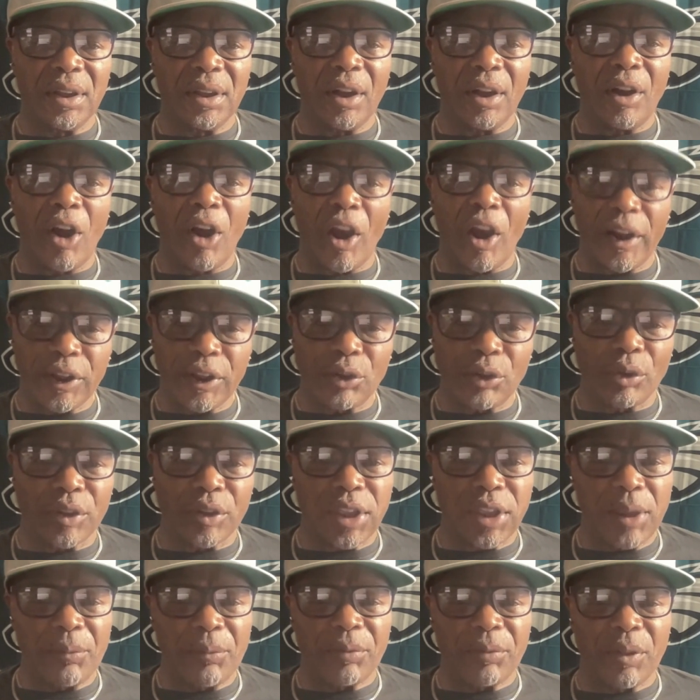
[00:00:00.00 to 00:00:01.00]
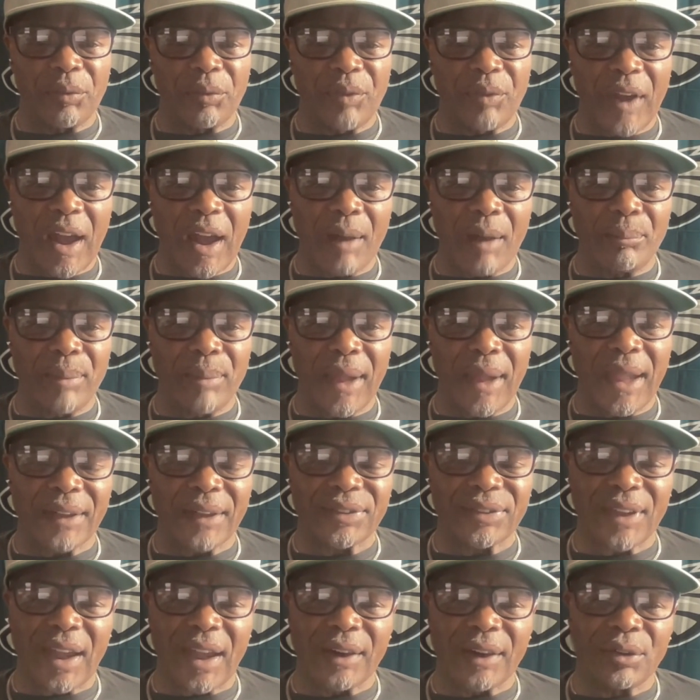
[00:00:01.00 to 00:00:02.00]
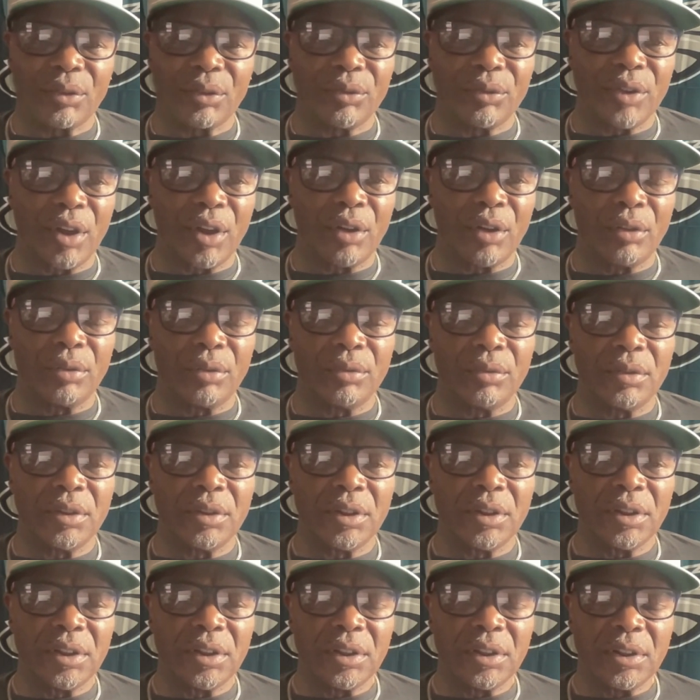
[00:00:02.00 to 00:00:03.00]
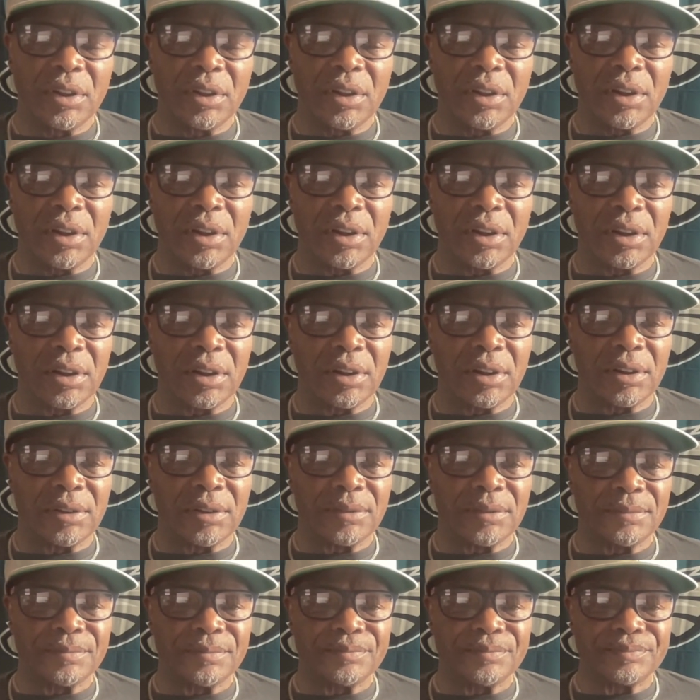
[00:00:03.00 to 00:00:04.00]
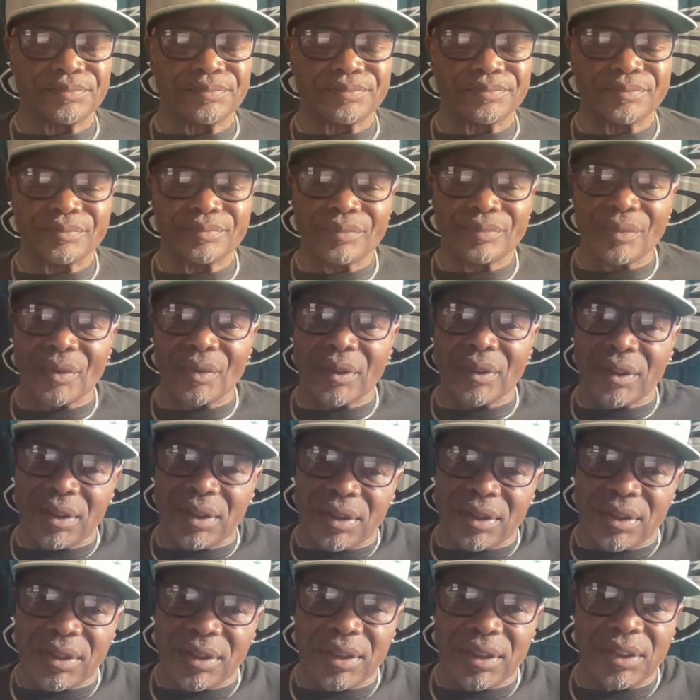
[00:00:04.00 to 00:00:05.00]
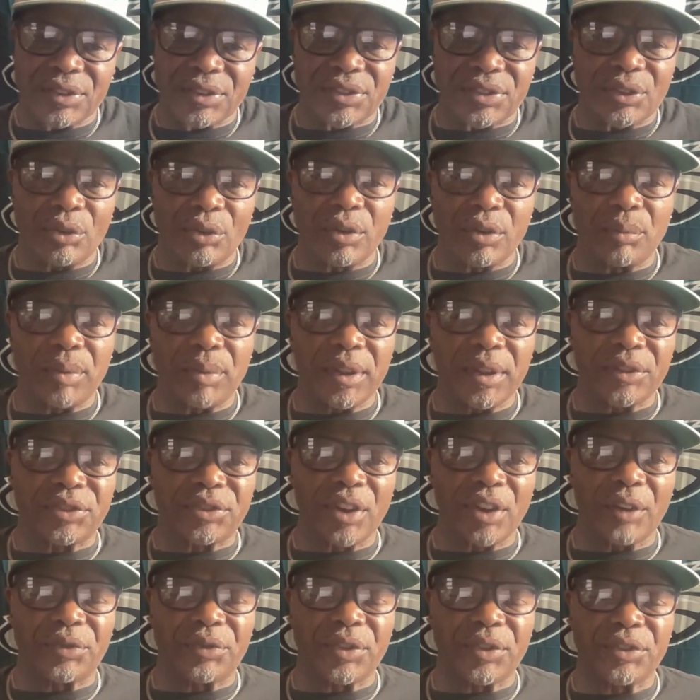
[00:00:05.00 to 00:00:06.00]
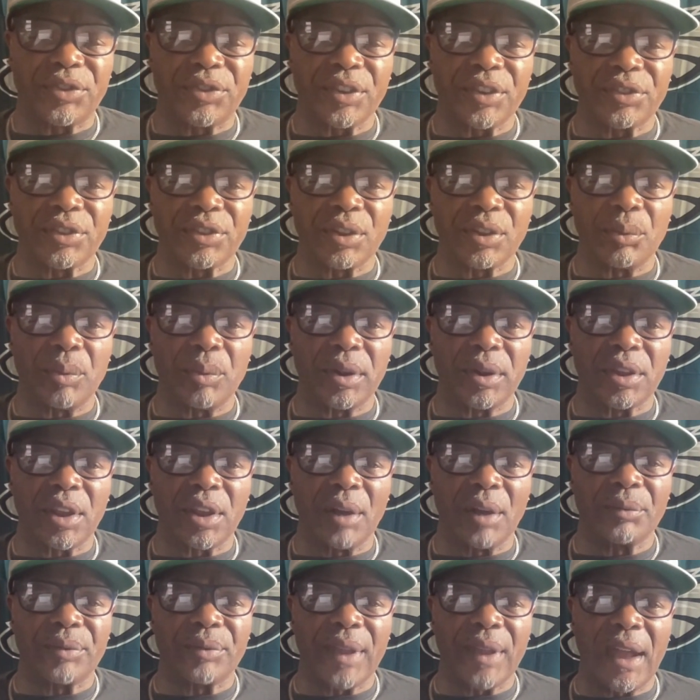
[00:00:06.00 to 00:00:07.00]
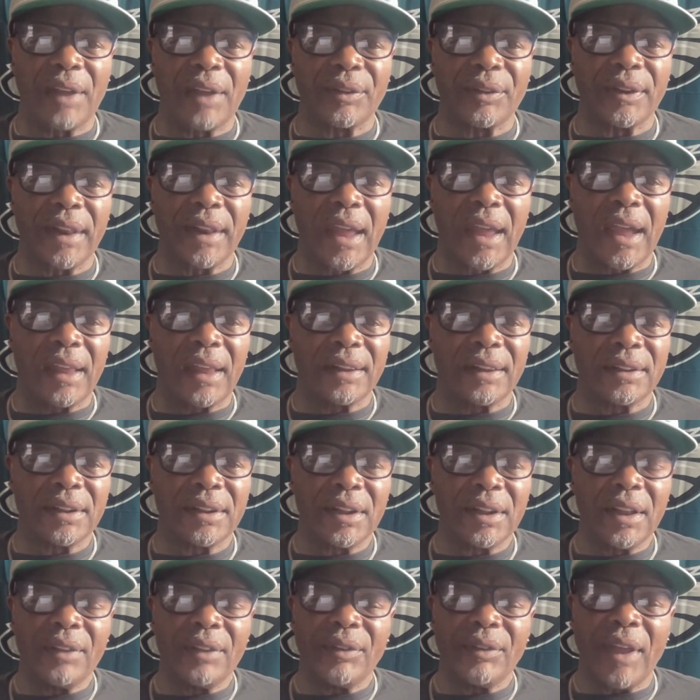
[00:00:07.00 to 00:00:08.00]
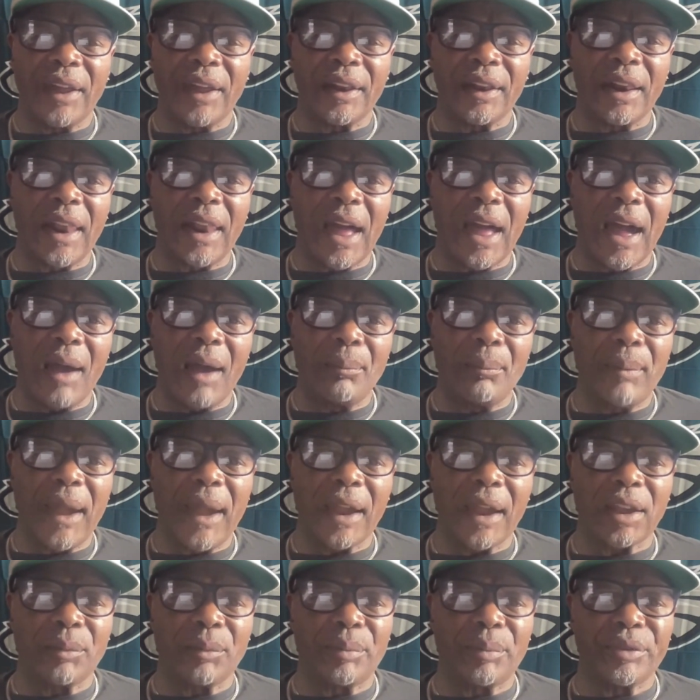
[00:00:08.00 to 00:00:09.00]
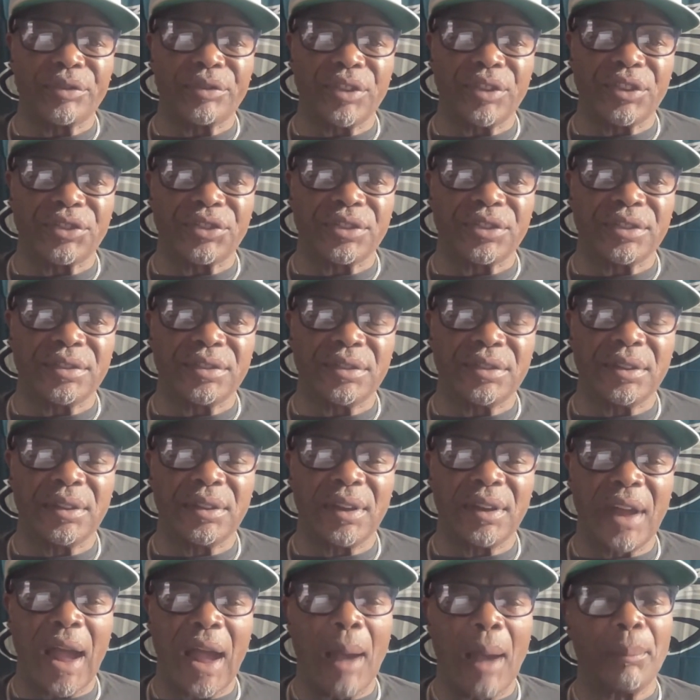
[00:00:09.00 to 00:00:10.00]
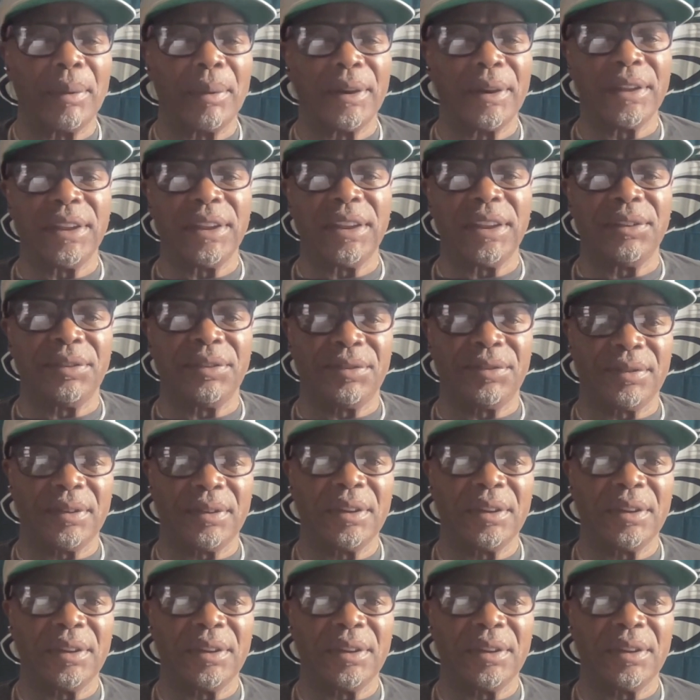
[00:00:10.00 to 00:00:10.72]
Are they going to keep the five backs? I don't know. Uh, it's going to be a tough decision when it comes down to that. Now, the linebacker position, I believe